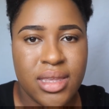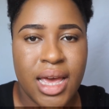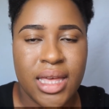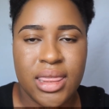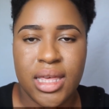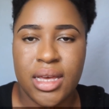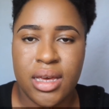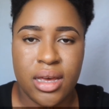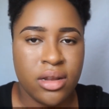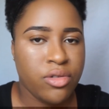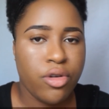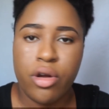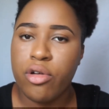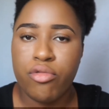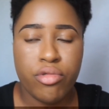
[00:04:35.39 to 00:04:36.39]
I think it
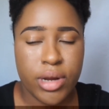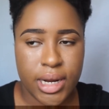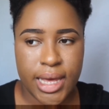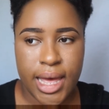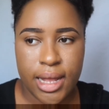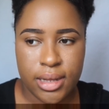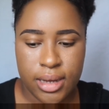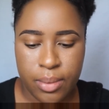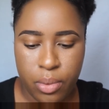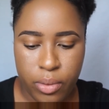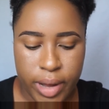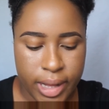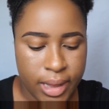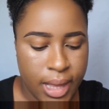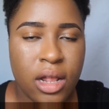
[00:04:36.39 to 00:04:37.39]
really held up
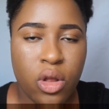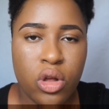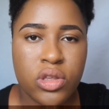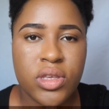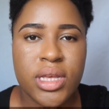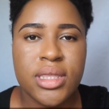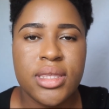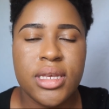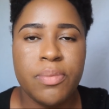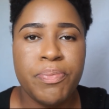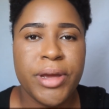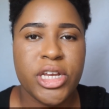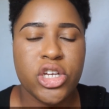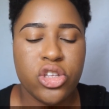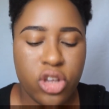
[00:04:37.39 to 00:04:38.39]
well. I'll also insert pictures